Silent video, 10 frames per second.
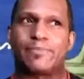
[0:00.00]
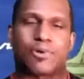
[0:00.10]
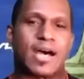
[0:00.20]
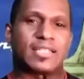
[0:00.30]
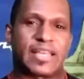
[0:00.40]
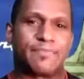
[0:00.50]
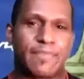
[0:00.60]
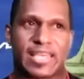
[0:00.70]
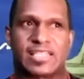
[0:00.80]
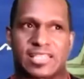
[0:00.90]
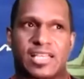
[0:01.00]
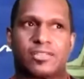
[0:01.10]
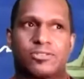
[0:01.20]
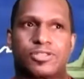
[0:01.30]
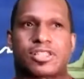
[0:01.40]
product, their main
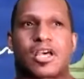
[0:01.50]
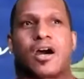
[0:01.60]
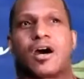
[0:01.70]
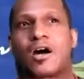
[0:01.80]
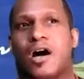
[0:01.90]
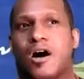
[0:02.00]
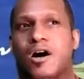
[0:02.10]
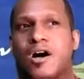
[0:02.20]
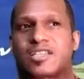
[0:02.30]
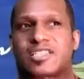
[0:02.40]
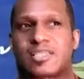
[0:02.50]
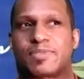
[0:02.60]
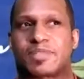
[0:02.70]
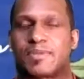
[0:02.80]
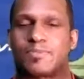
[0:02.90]
sellers seem
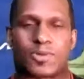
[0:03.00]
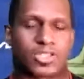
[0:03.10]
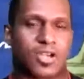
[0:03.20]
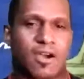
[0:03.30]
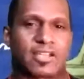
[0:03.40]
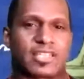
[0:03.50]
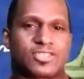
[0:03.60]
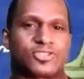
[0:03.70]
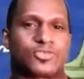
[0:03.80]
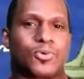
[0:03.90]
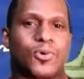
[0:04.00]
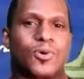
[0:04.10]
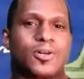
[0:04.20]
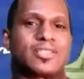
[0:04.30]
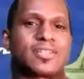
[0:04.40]
to be more targeted
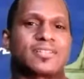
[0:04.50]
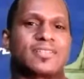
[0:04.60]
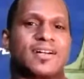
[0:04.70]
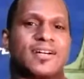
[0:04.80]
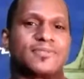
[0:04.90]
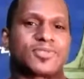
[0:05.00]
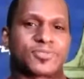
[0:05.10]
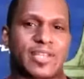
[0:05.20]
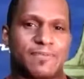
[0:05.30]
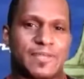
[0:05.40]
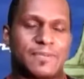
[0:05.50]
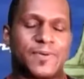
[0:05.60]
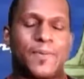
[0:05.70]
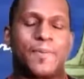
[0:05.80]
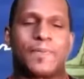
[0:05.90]
towards straight
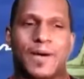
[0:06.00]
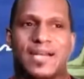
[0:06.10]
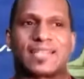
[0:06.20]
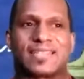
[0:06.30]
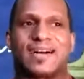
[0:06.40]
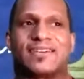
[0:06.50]
people, but